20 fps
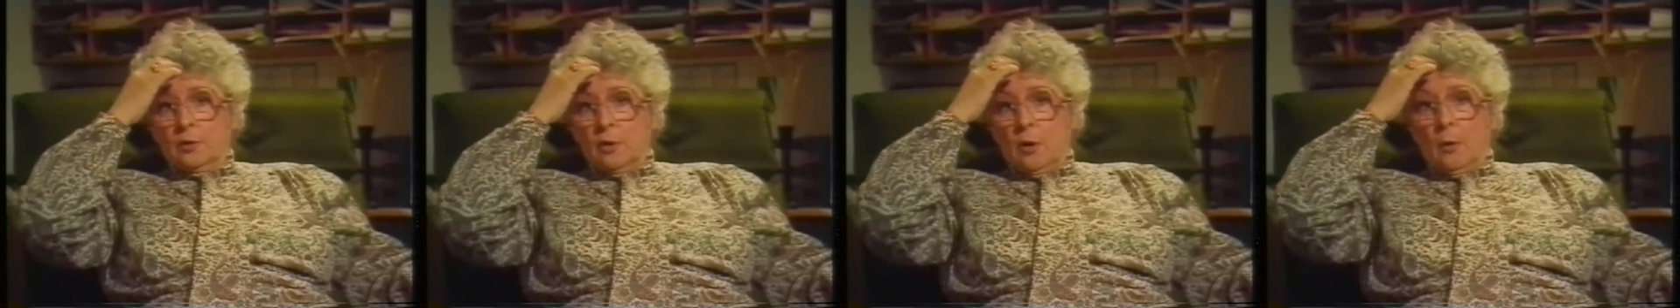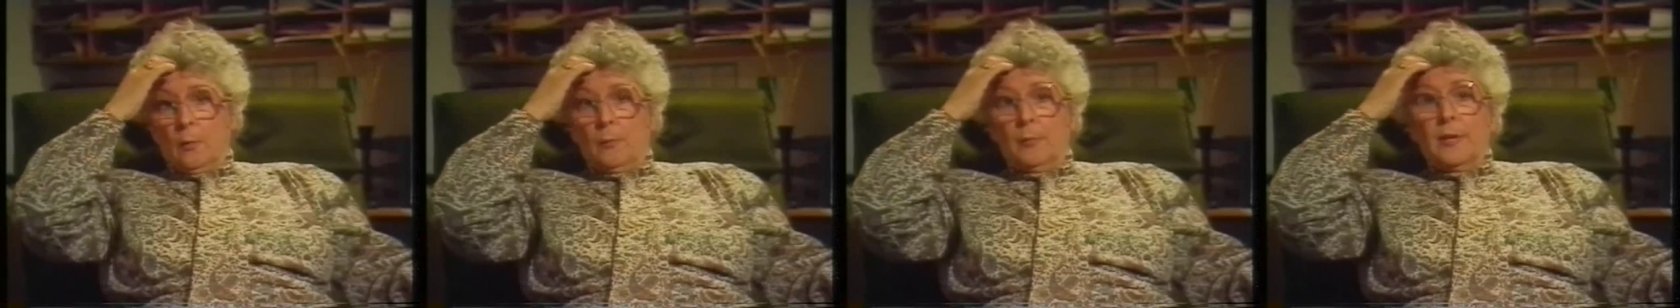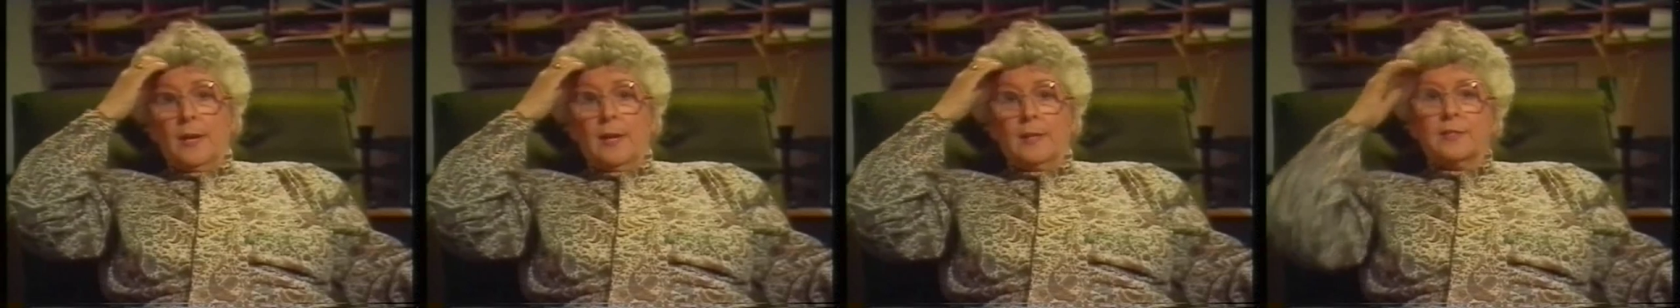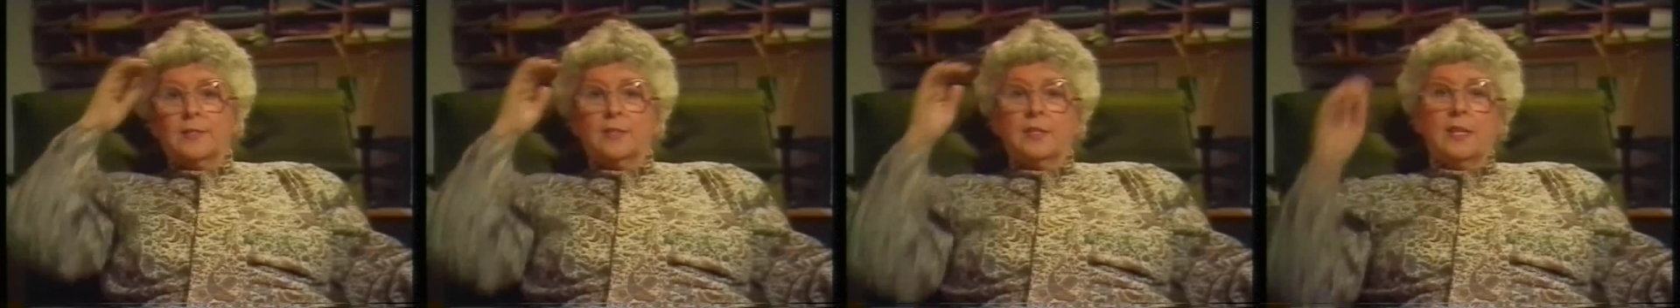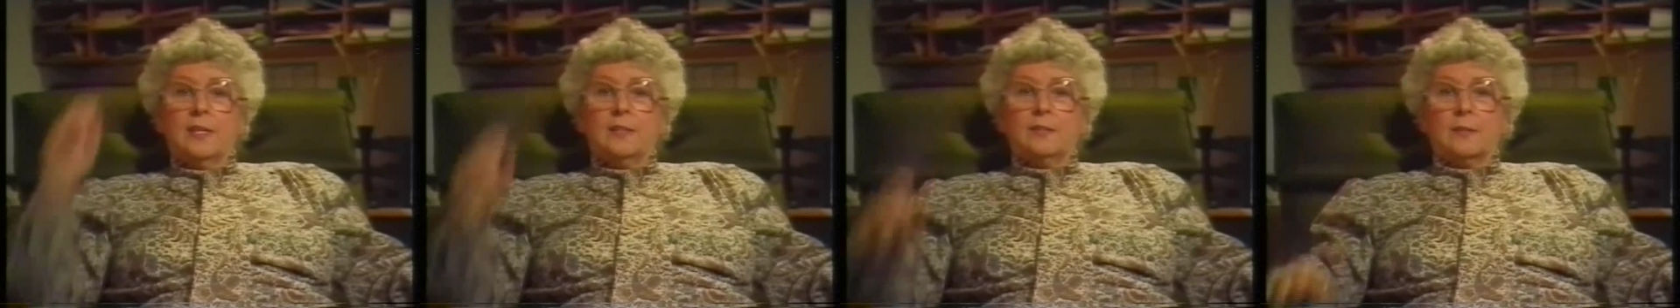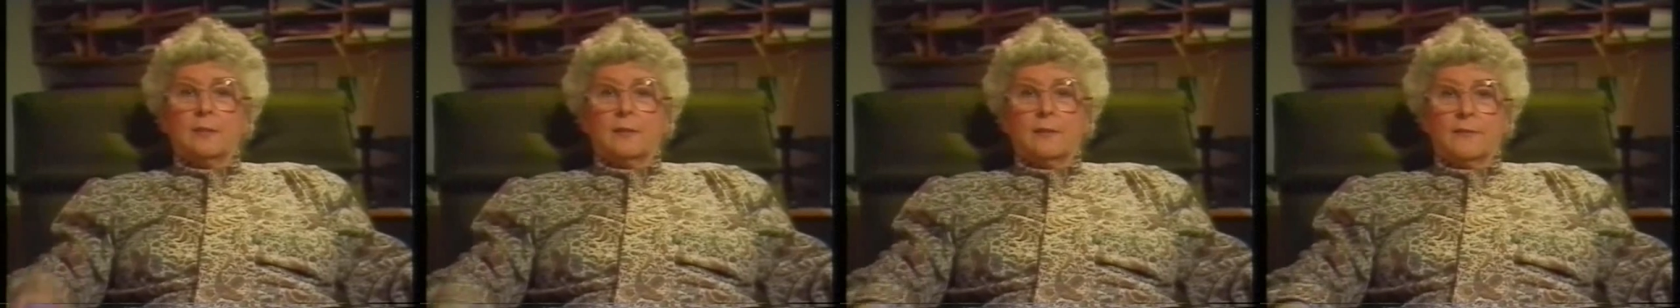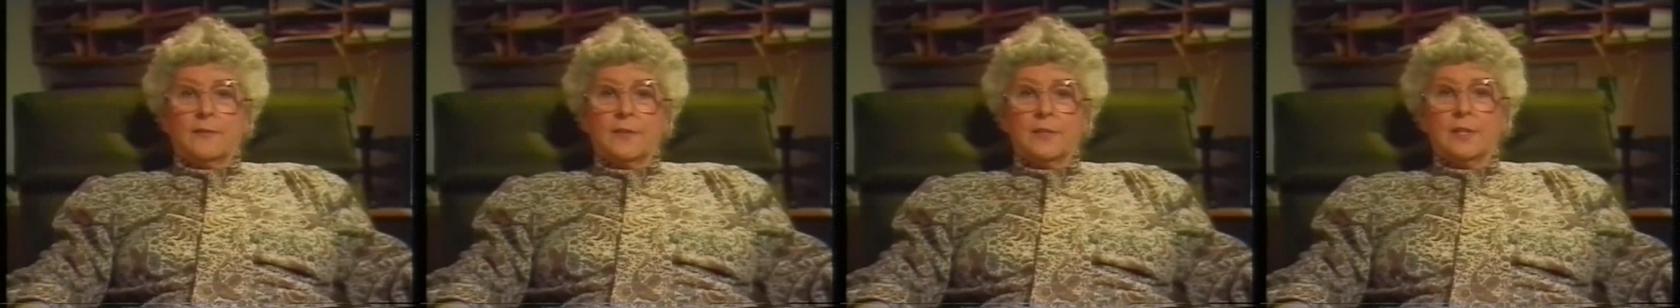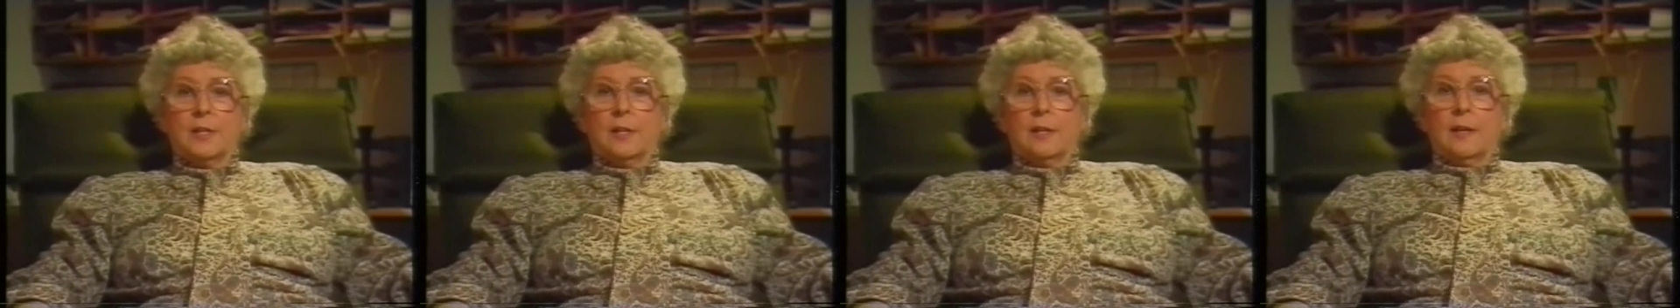job as teacher to
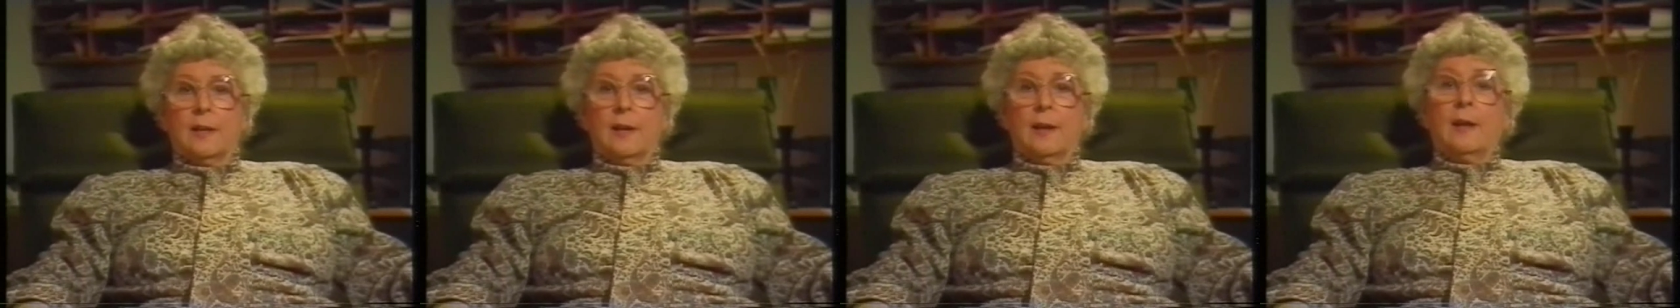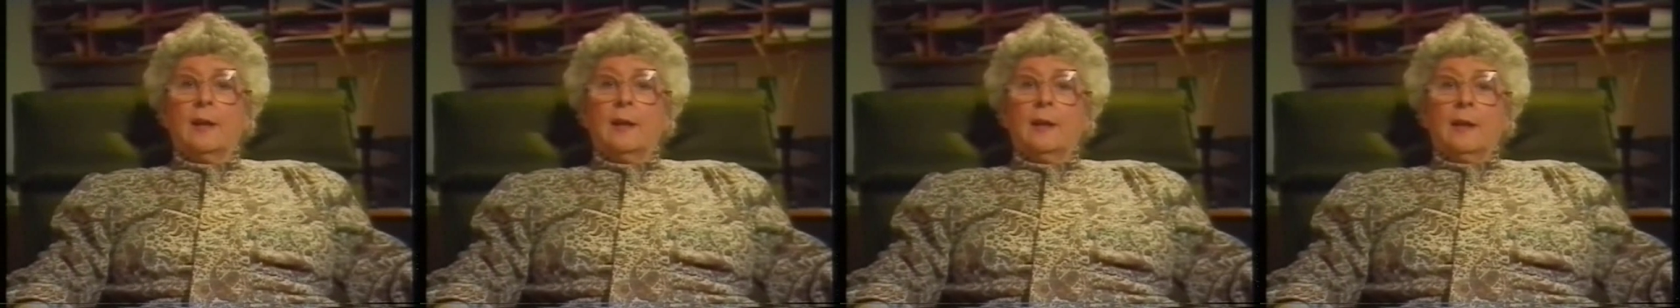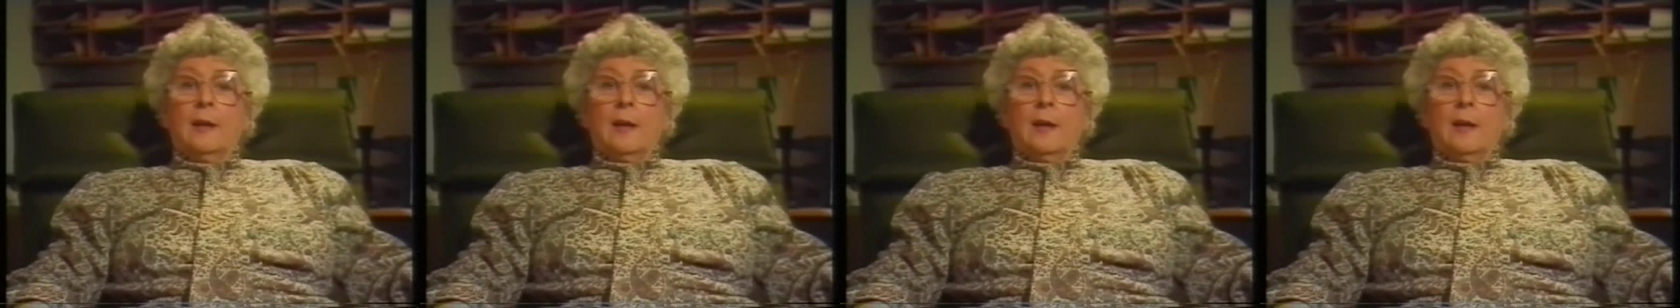physically